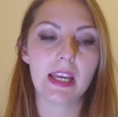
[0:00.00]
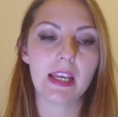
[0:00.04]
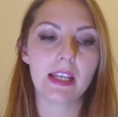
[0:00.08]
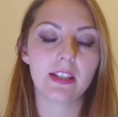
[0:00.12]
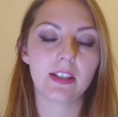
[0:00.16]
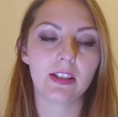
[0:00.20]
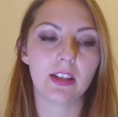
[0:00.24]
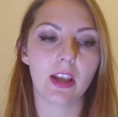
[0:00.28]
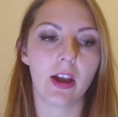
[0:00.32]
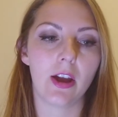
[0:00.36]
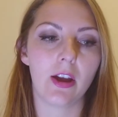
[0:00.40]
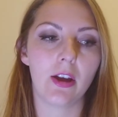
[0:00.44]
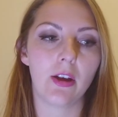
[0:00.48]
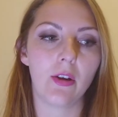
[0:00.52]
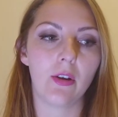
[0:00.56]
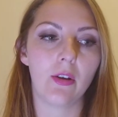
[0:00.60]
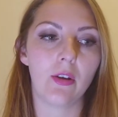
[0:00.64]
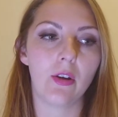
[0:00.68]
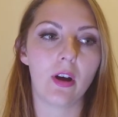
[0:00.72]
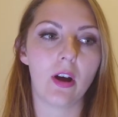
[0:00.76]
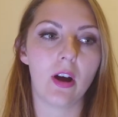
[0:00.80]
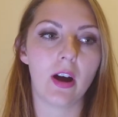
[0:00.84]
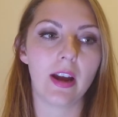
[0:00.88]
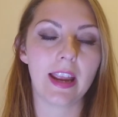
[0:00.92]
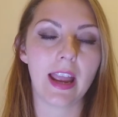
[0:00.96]

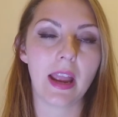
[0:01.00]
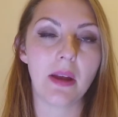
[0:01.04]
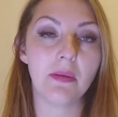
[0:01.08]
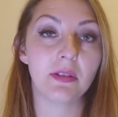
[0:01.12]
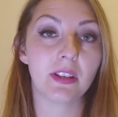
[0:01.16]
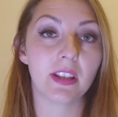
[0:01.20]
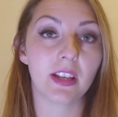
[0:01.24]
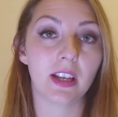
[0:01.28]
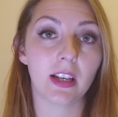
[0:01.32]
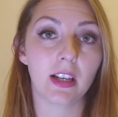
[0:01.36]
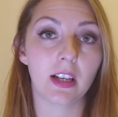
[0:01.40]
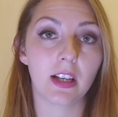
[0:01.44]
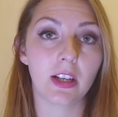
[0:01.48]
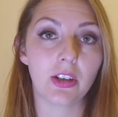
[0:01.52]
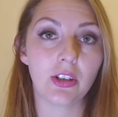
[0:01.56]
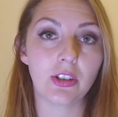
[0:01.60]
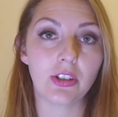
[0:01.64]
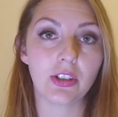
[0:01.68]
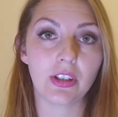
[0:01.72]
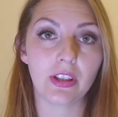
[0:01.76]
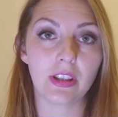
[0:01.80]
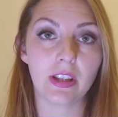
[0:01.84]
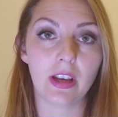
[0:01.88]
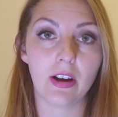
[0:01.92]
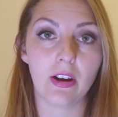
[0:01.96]
So I came to the
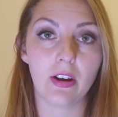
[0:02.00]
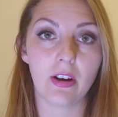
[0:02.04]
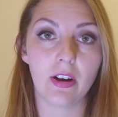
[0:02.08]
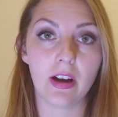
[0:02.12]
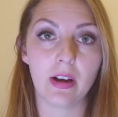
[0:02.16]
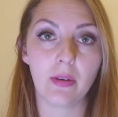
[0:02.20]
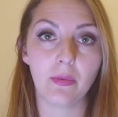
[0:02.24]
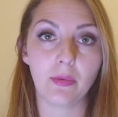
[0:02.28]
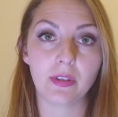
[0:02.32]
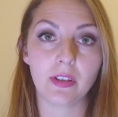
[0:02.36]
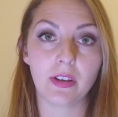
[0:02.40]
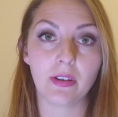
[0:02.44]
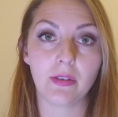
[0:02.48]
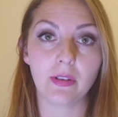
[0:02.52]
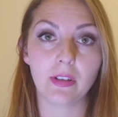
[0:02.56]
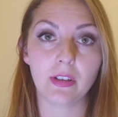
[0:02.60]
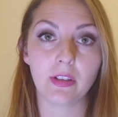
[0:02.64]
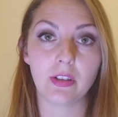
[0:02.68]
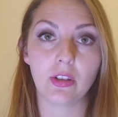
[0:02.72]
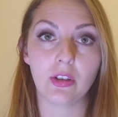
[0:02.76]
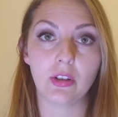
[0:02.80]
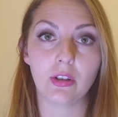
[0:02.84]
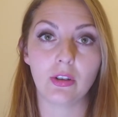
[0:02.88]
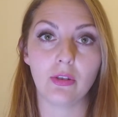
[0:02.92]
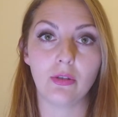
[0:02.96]
conclusion that I was going
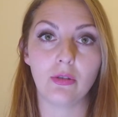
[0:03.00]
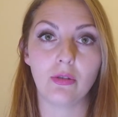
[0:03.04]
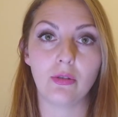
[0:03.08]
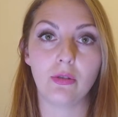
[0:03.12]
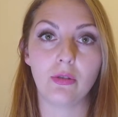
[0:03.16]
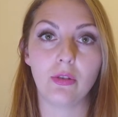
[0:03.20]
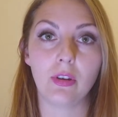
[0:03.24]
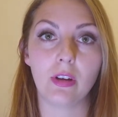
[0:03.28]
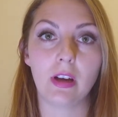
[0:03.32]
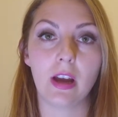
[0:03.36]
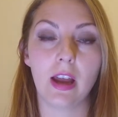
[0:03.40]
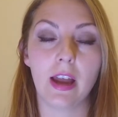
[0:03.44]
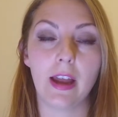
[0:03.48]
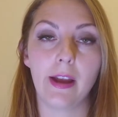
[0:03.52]
to